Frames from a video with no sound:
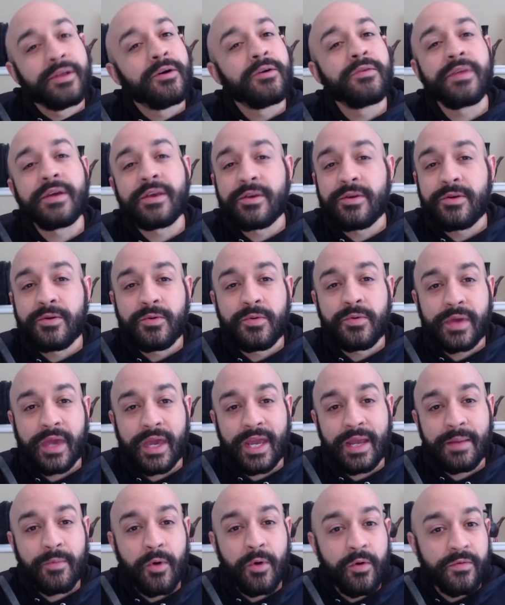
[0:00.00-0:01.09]
know that you
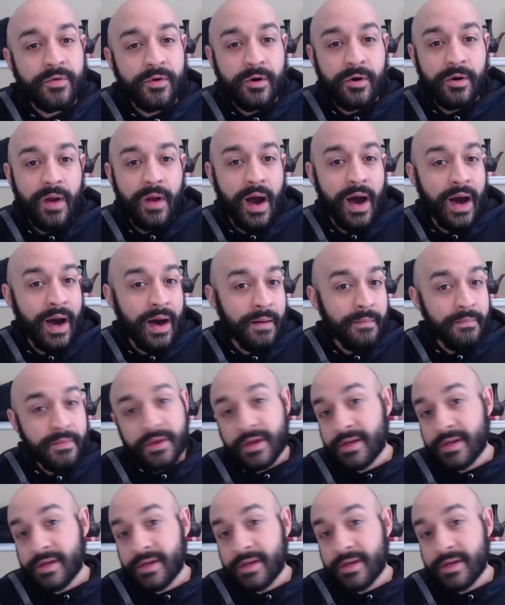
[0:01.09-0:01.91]
came over um,